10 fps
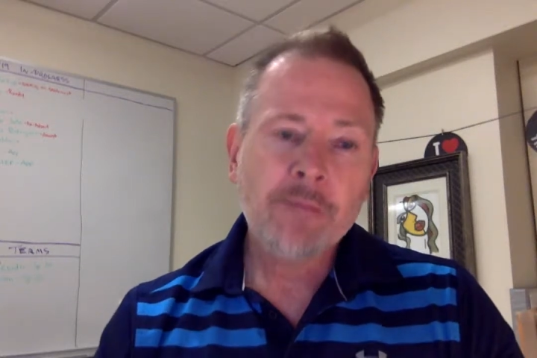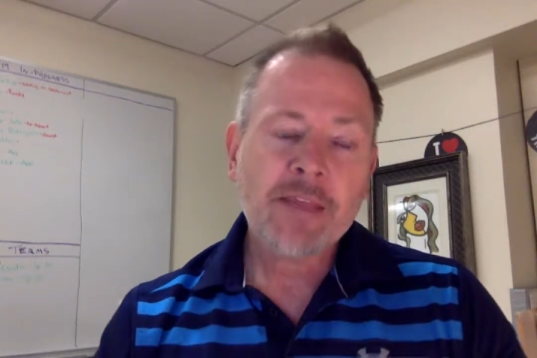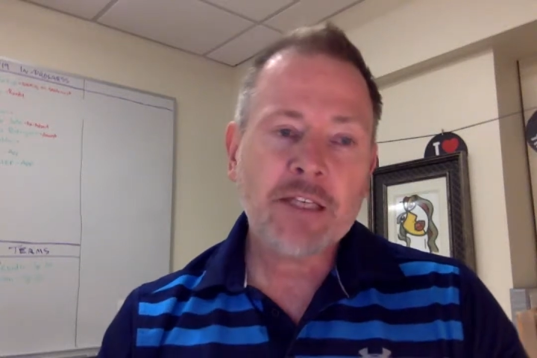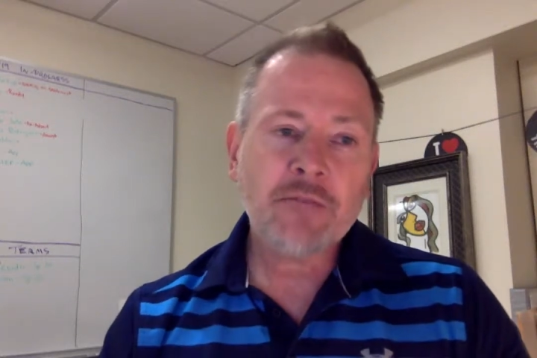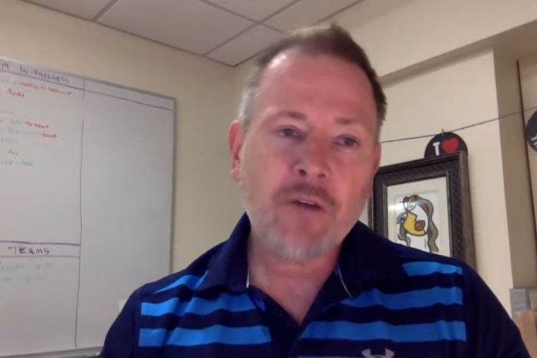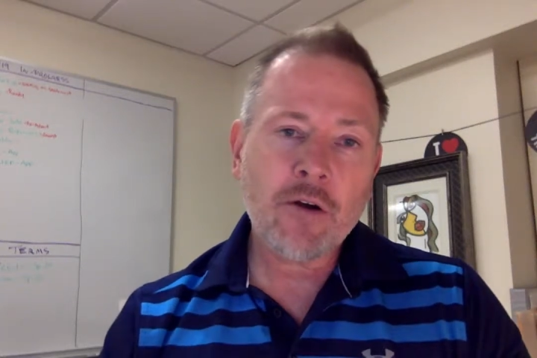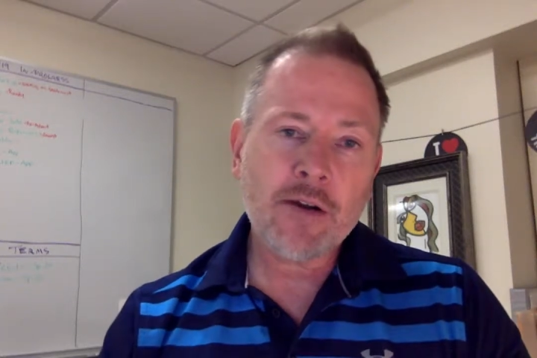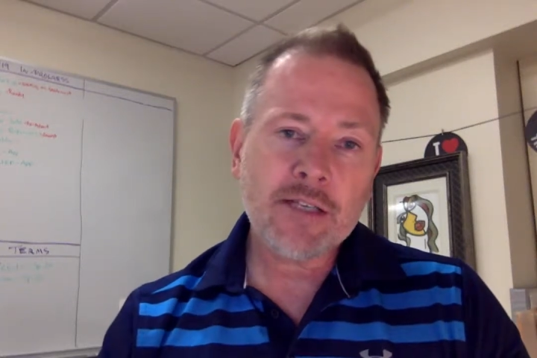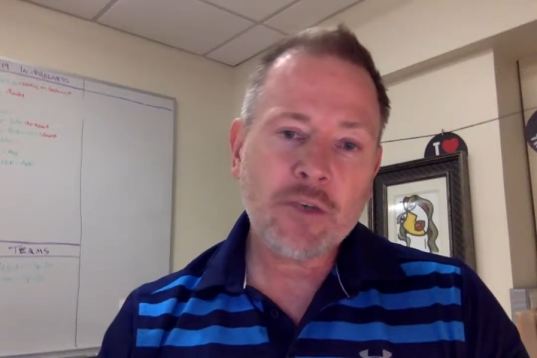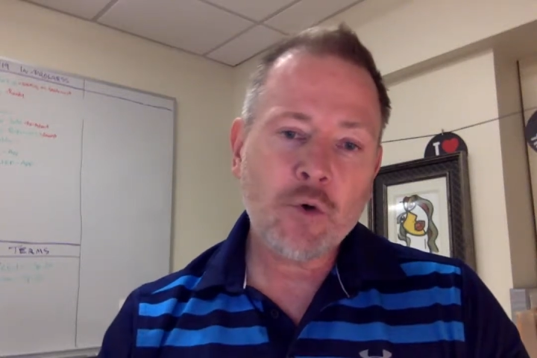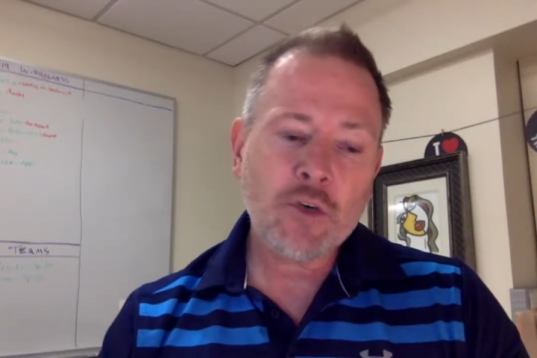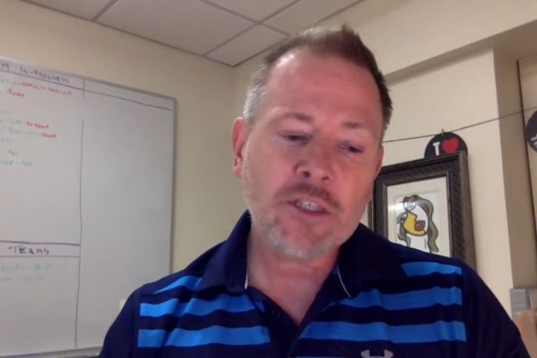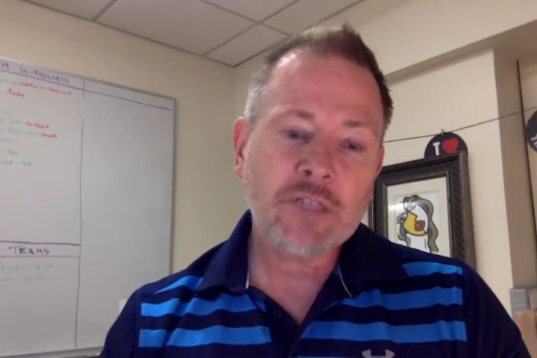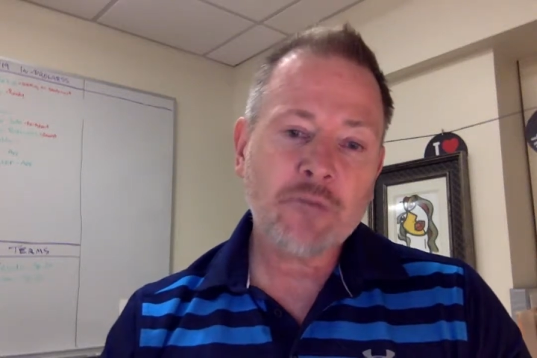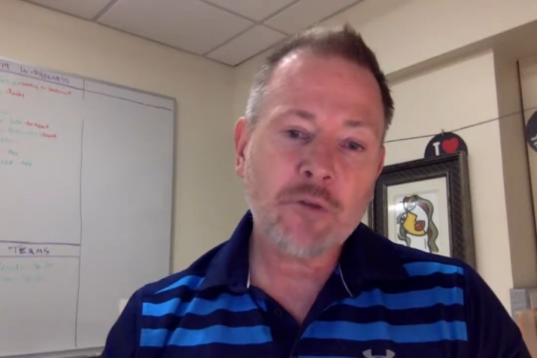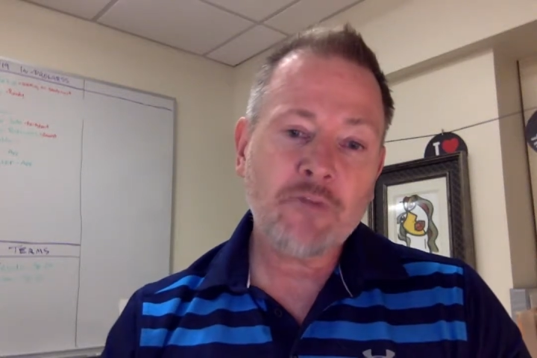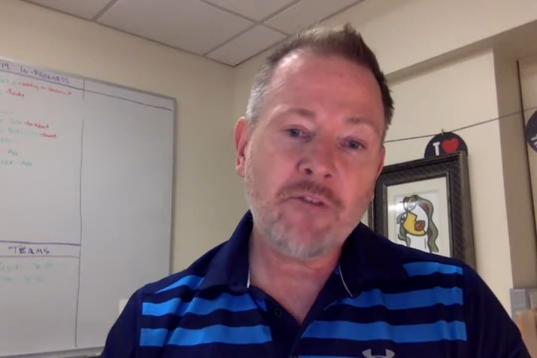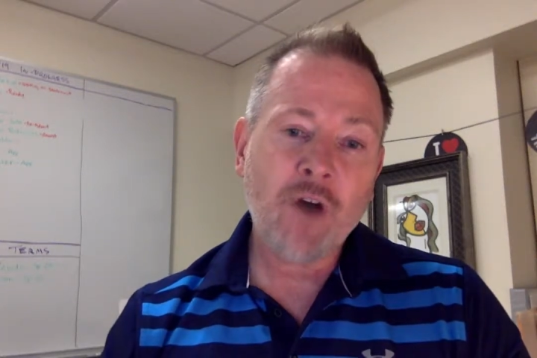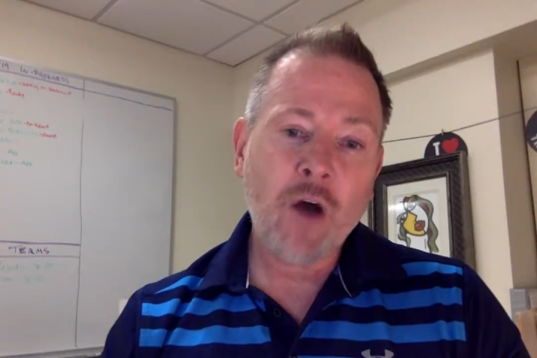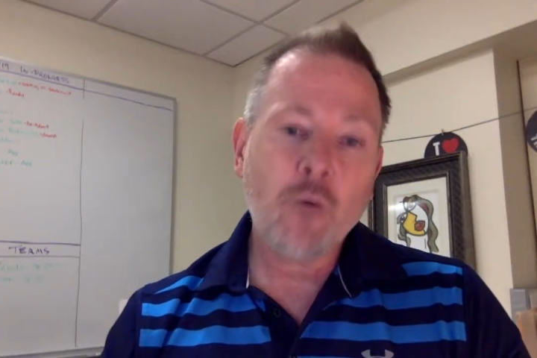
as far as courses for the fall.